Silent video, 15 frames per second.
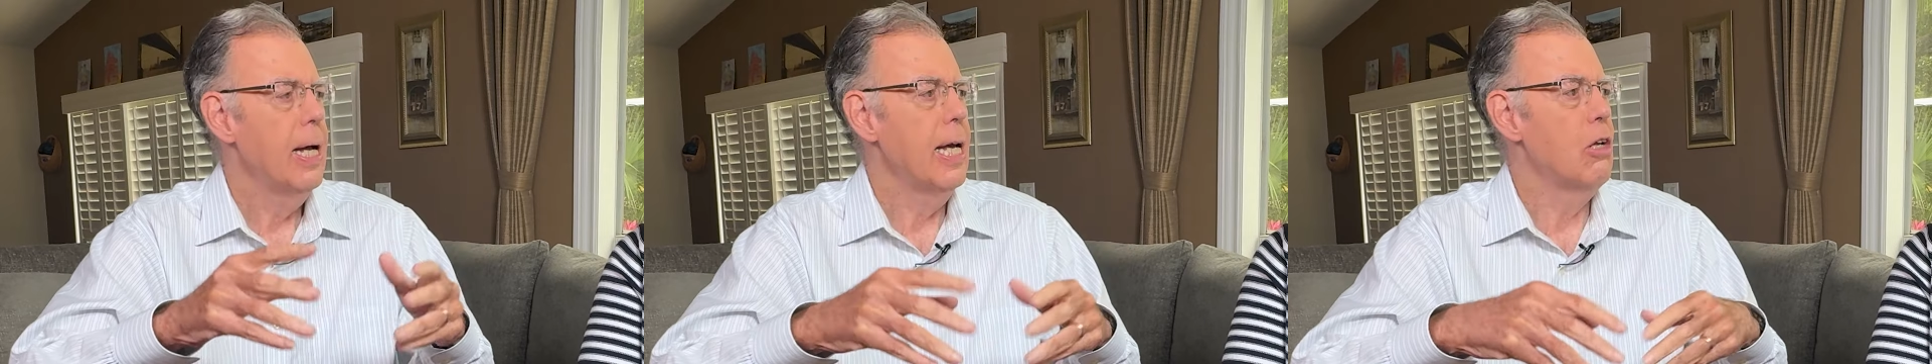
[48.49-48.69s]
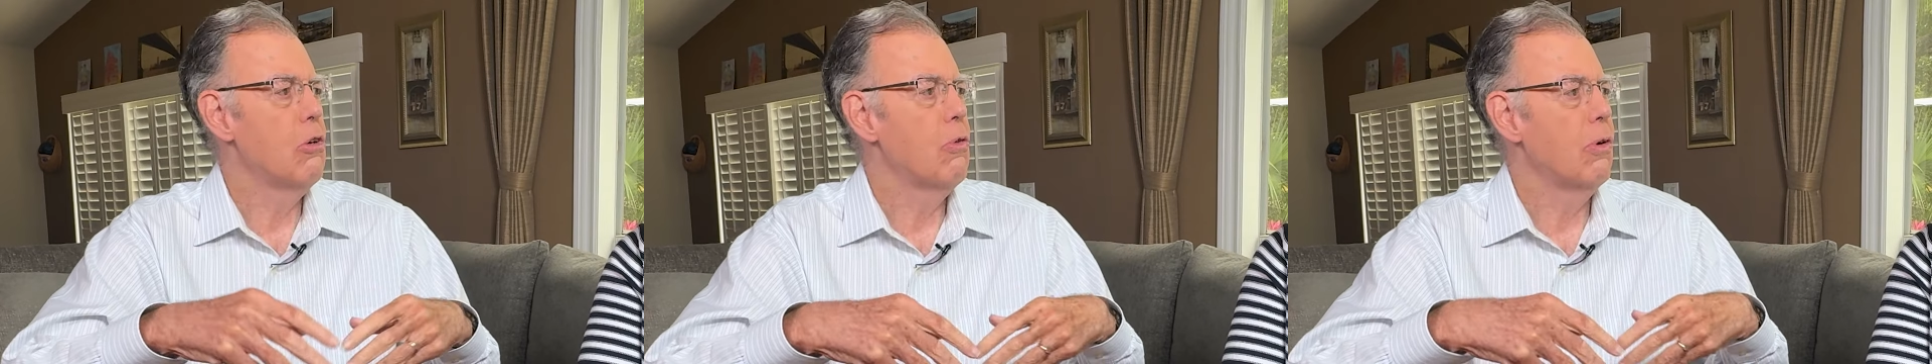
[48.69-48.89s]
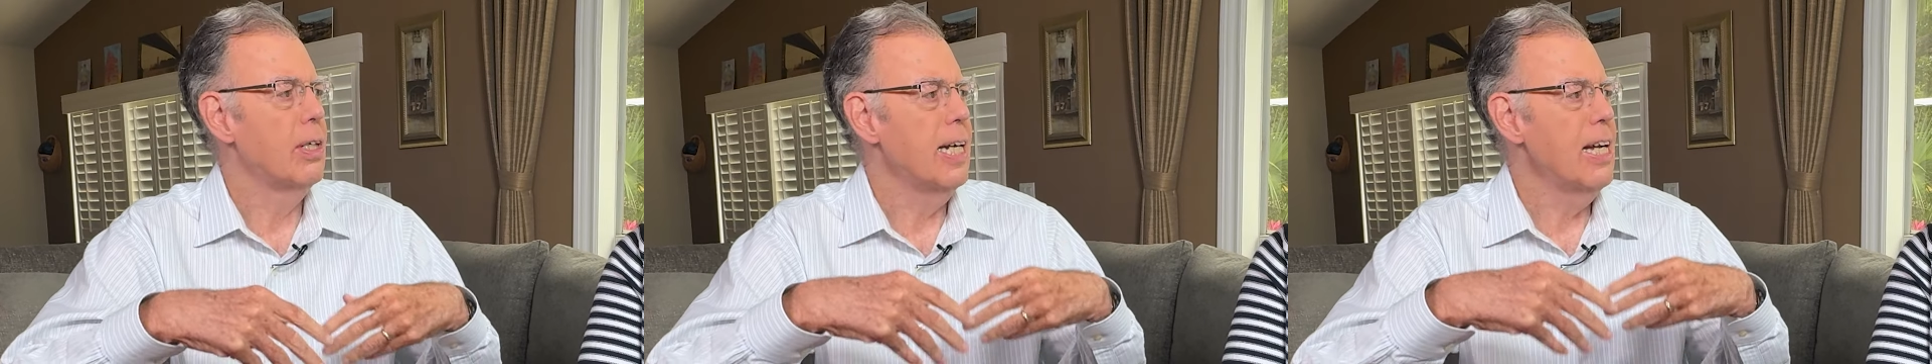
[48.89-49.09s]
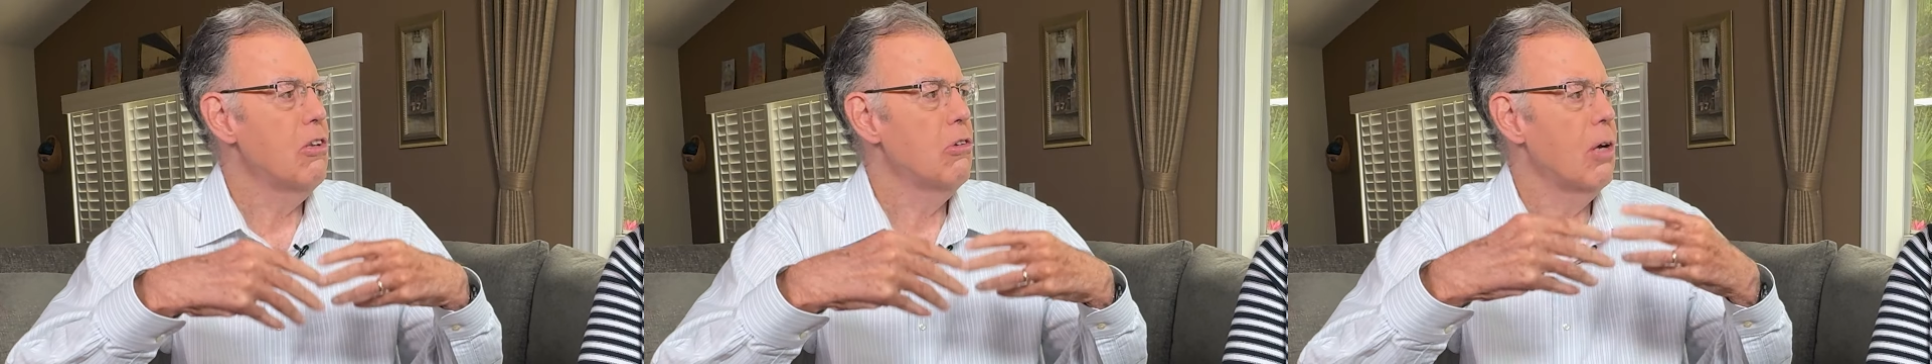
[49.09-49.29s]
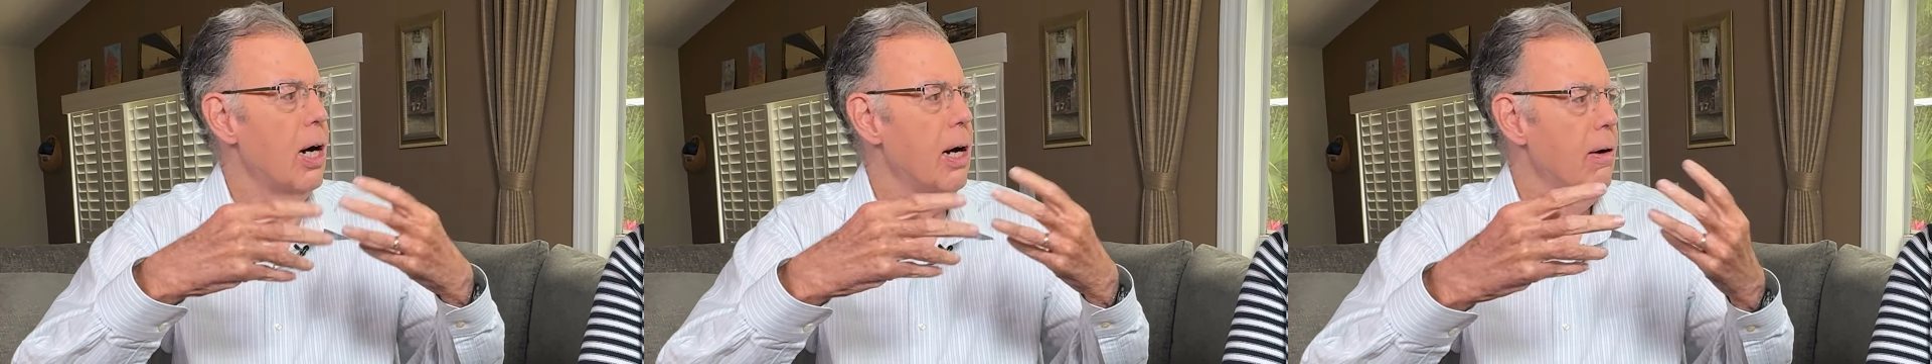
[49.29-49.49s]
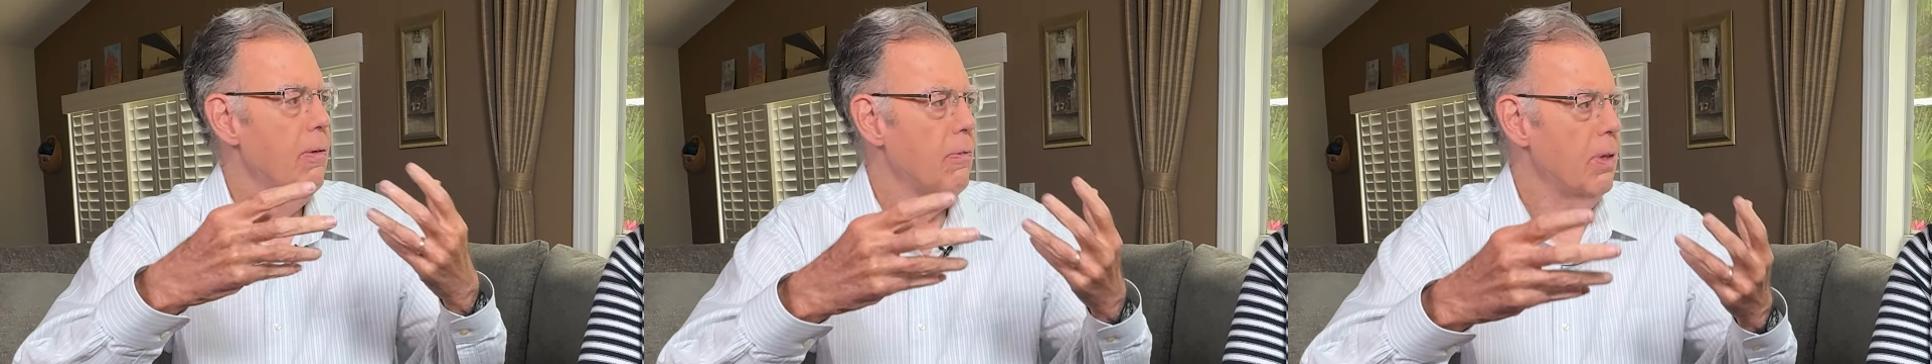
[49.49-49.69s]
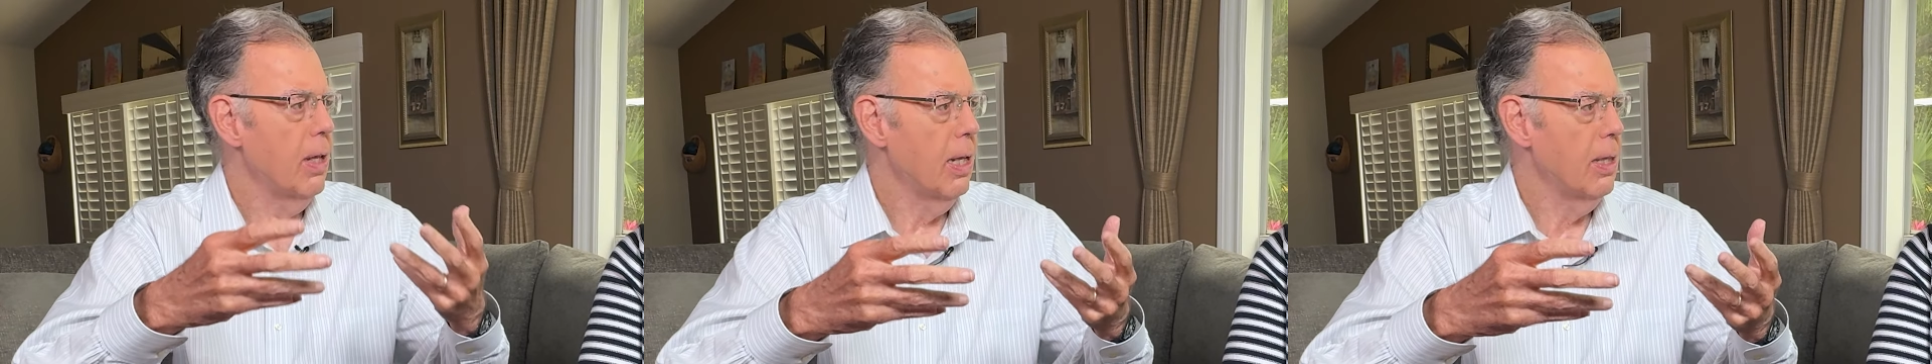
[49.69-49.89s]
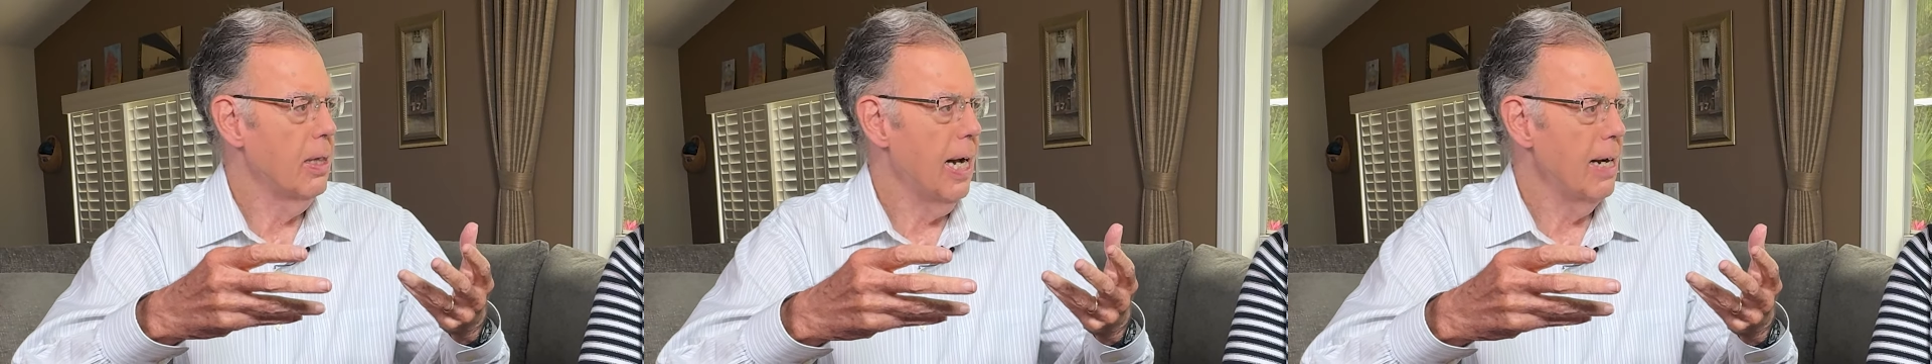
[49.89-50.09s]
is release of
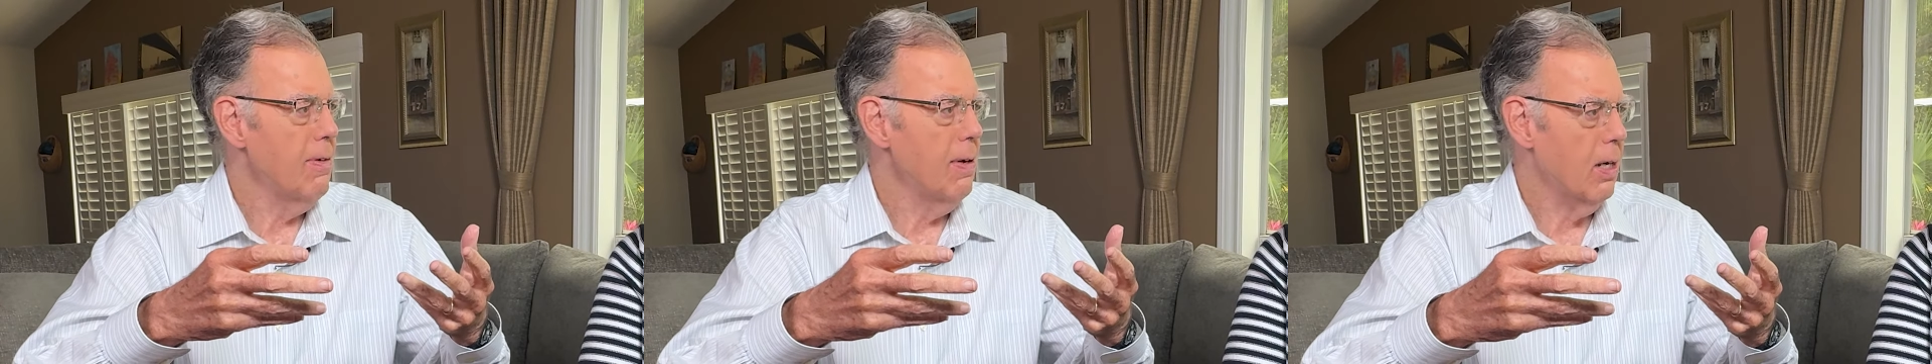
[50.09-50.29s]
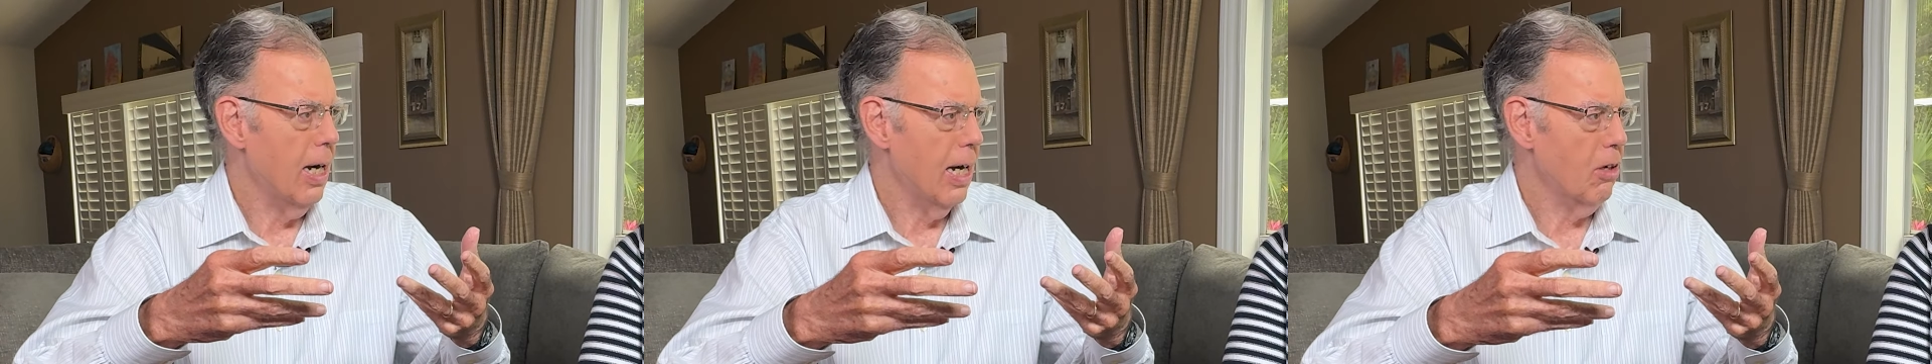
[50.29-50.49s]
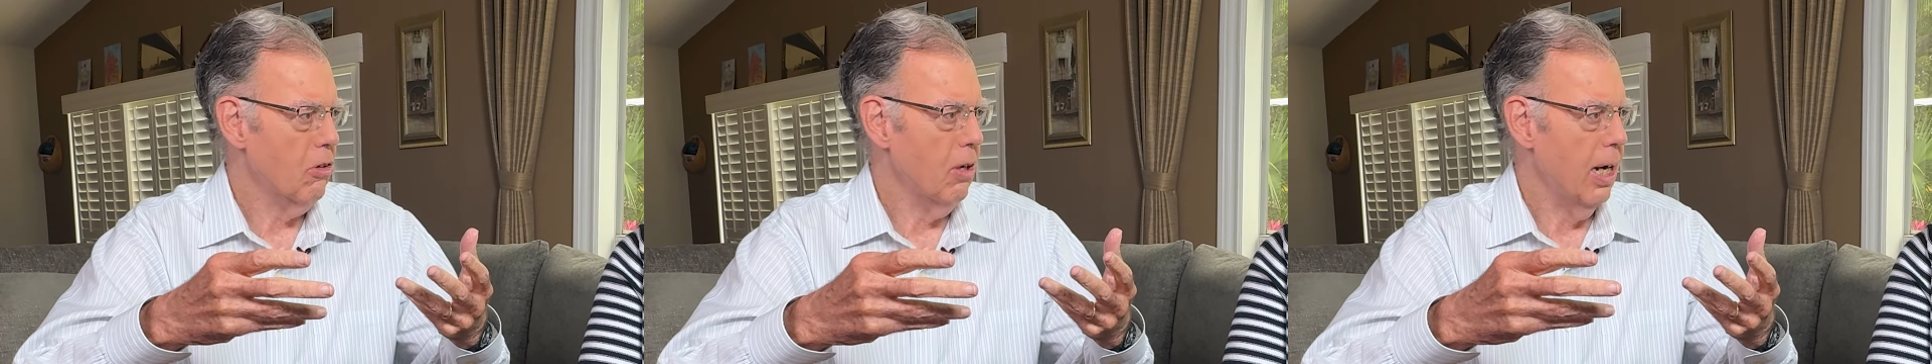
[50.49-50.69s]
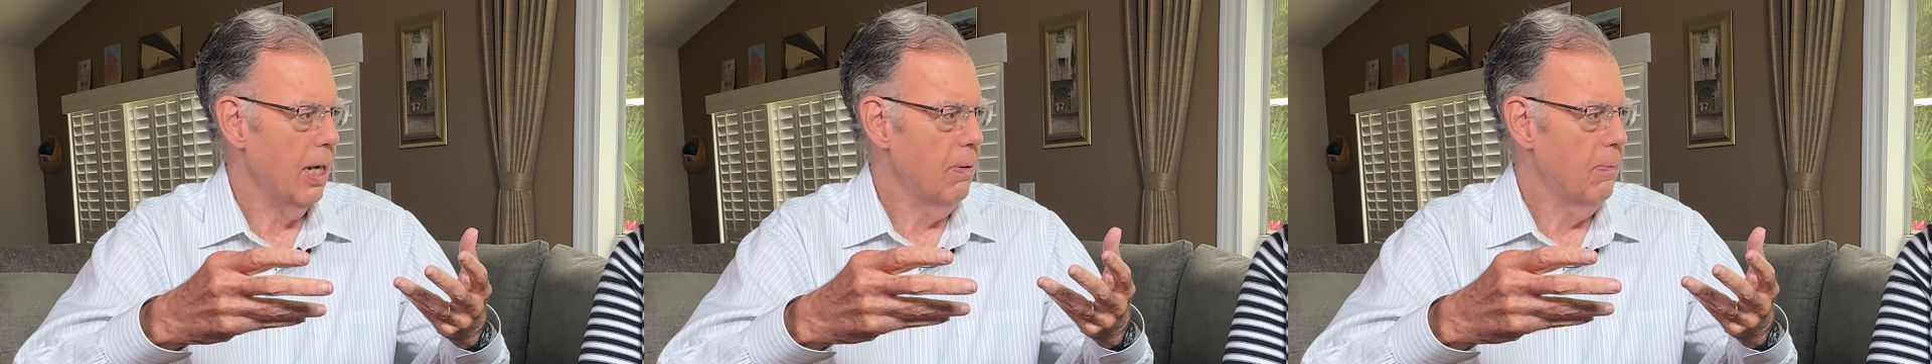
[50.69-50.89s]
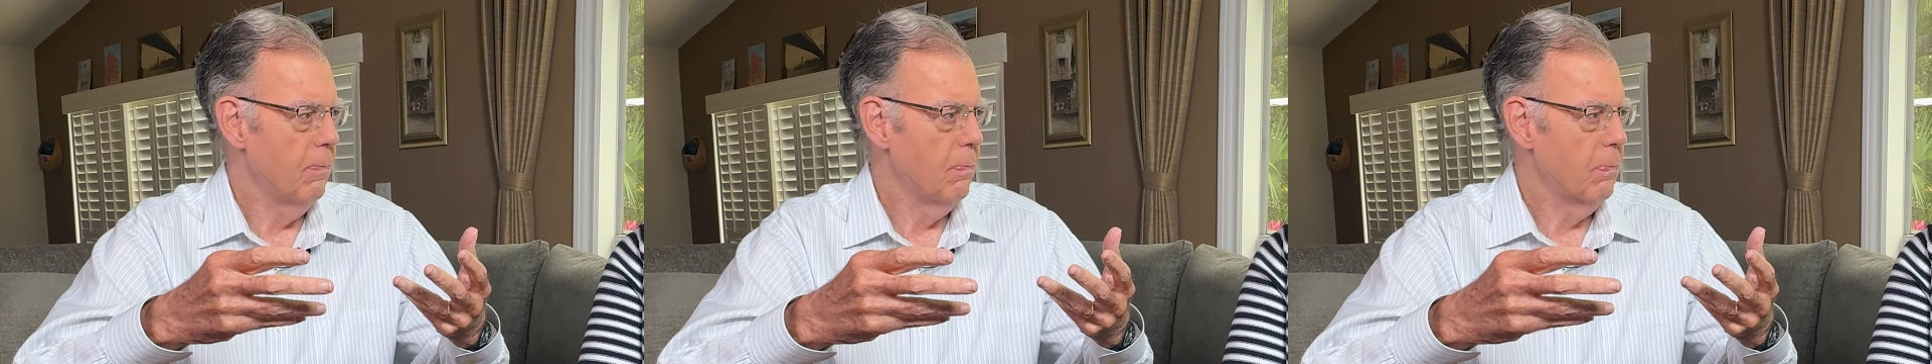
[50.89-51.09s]
uh, nitric oxide,